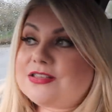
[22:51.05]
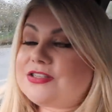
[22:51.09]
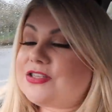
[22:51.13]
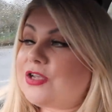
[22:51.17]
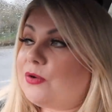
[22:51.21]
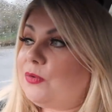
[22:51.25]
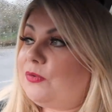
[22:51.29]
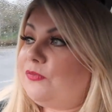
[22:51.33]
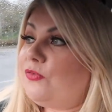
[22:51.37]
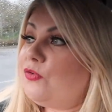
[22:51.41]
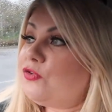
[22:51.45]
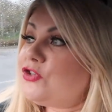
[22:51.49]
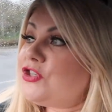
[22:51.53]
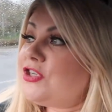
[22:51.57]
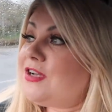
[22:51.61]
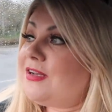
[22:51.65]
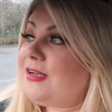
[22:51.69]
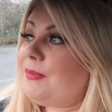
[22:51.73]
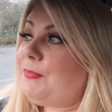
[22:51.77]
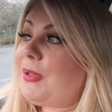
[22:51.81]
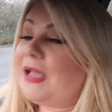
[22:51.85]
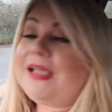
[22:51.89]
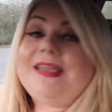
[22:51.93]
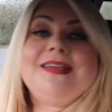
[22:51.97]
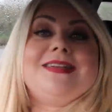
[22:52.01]
So unfortunately,
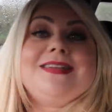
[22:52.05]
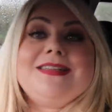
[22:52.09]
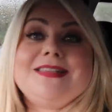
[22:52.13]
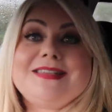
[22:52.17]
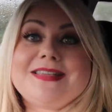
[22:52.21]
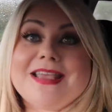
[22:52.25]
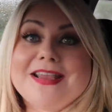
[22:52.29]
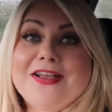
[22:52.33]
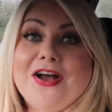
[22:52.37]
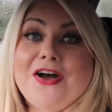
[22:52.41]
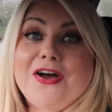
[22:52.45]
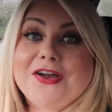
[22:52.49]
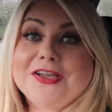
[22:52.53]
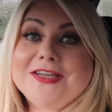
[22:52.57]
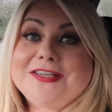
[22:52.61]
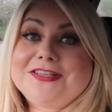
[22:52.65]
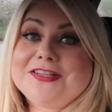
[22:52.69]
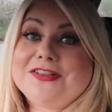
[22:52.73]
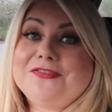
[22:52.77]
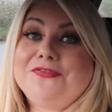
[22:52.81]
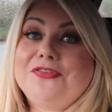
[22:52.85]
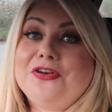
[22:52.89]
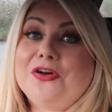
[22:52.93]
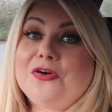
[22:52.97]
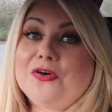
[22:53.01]
Becky didn't say hi to
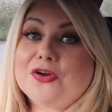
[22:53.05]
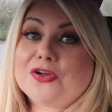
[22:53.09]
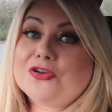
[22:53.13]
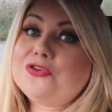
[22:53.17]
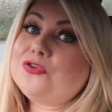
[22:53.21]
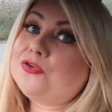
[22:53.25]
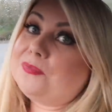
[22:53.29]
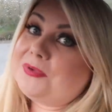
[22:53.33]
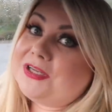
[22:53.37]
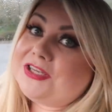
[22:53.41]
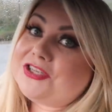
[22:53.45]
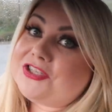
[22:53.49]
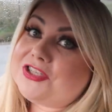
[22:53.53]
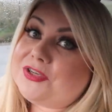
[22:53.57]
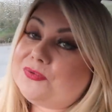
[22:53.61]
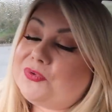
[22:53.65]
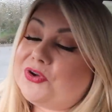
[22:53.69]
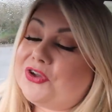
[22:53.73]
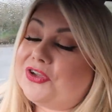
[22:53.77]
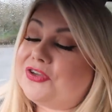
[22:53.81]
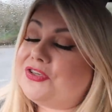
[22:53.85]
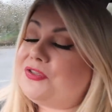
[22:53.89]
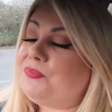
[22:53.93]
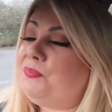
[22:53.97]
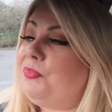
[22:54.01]
the vlog. Normally she
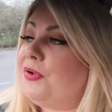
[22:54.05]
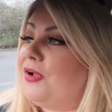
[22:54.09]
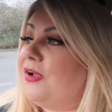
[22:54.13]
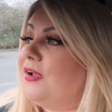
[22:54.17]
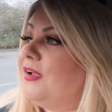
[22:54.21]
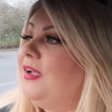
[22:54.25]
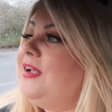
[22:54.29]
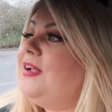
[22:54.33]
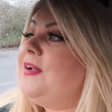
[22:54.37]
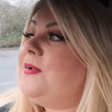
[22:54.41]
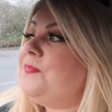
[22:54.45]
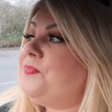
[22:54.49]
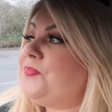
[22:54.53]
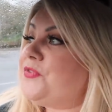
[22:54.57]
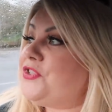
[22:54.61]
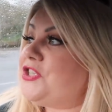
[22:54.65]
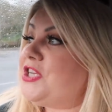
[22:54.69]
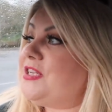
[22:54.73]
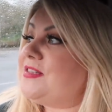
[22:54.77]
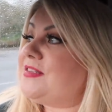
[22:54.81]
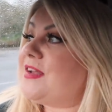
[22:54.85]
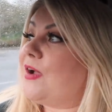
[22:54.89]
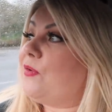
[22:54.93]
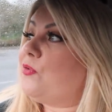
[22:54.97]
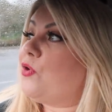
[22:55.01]
would, but
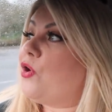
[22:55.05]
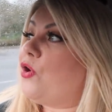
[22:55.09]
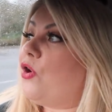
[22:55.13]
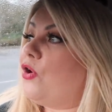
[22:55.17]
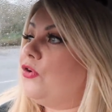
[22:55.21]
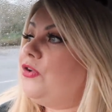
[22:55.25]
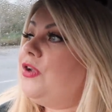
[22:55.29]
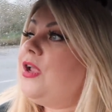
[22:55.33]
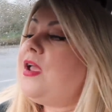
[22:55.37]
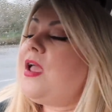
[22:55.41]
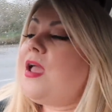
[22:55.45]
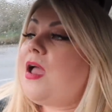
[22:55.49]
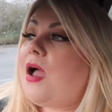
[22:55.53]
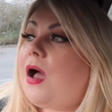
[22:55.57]
she's now gone.